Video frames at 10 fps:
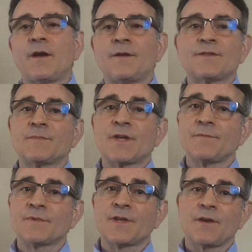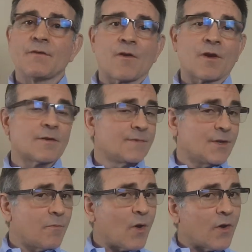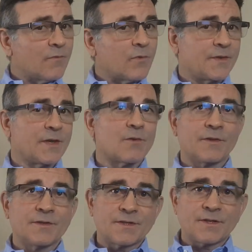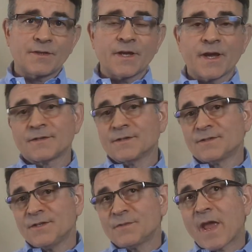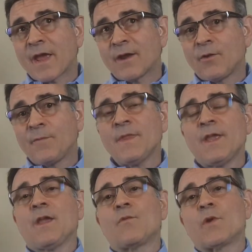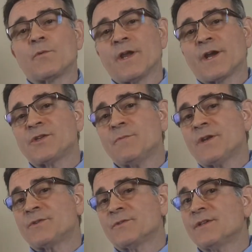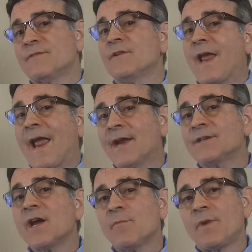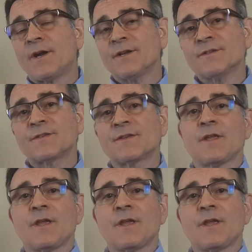Sometimes they are, part of what they call the celiac disease panel, where we actually measure different antibodies